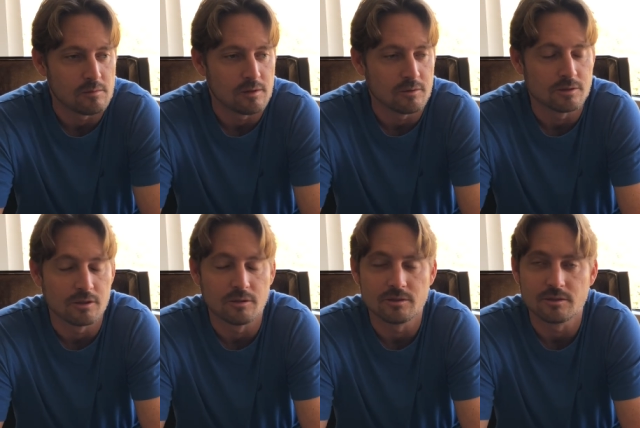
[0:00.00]
It was
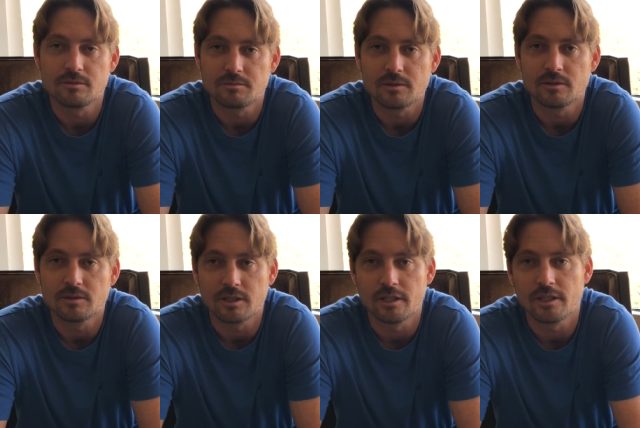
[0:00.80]
was
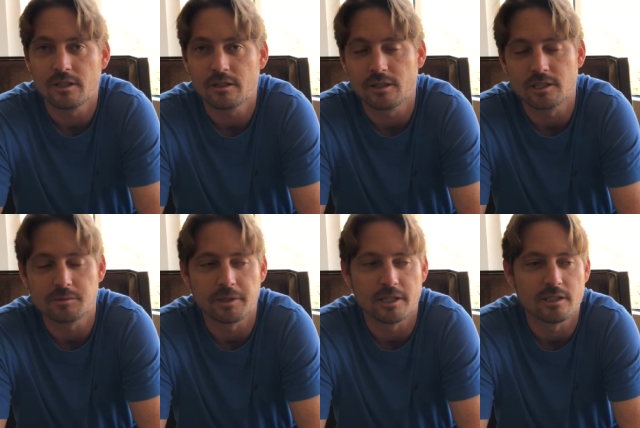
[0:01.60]
good, good
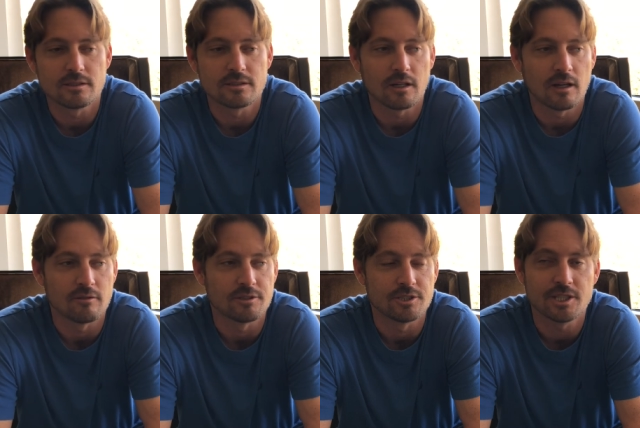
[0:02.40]
experience.
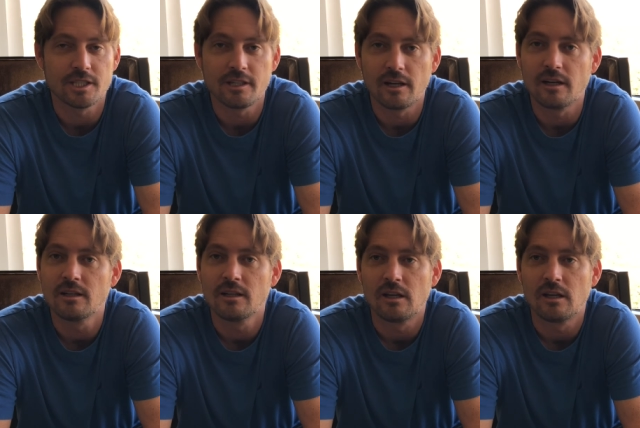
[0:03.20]
Virginia